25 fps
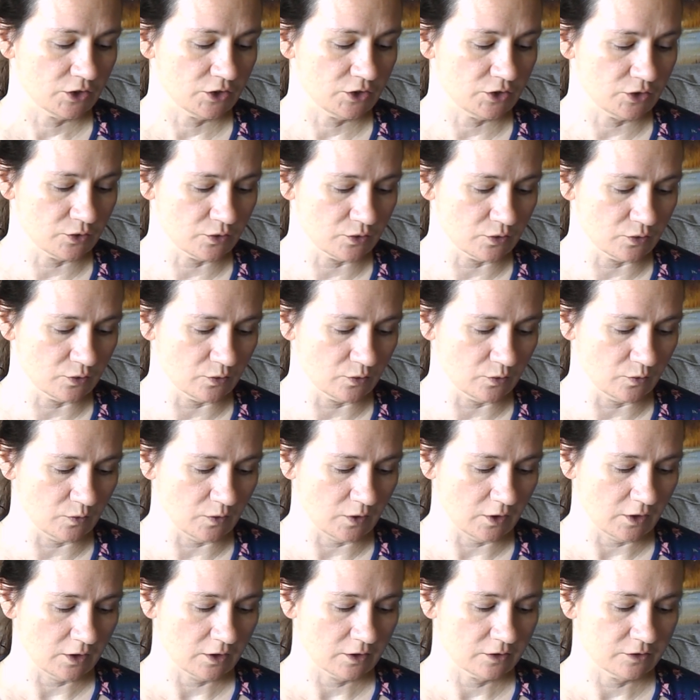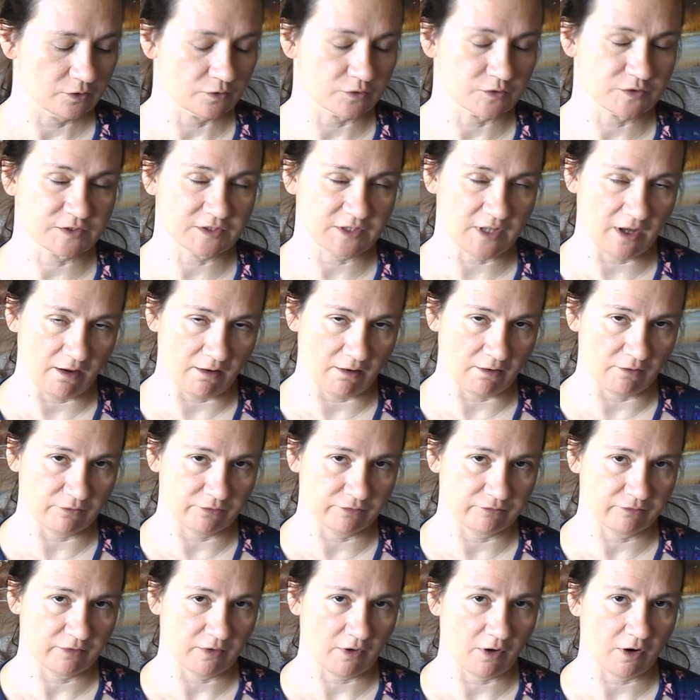you
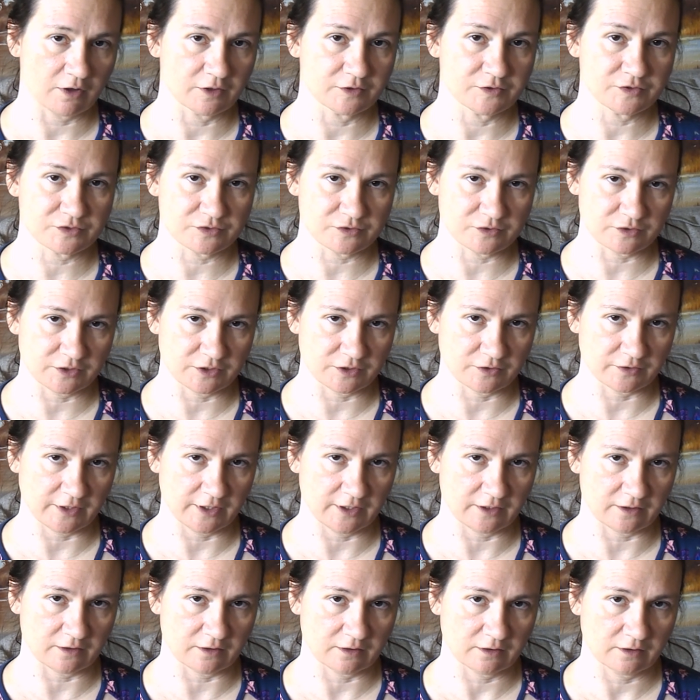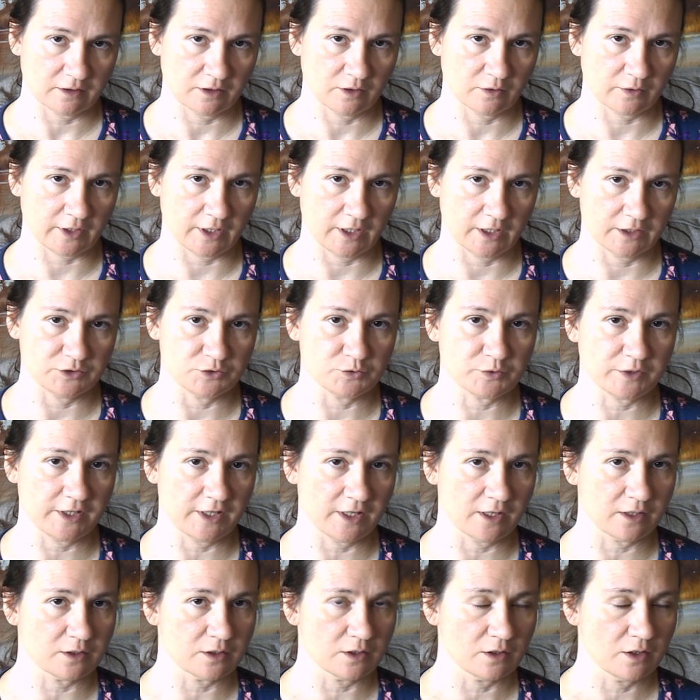yourself are a circulator, okay? You
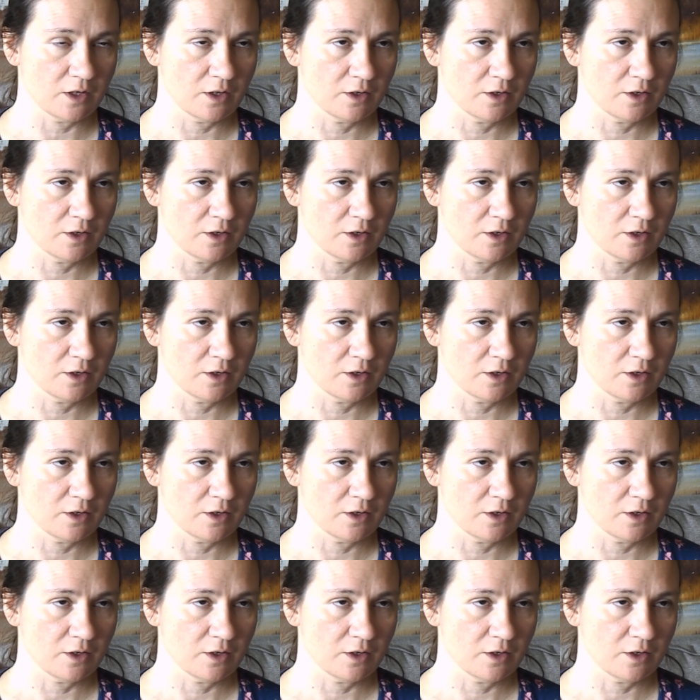can't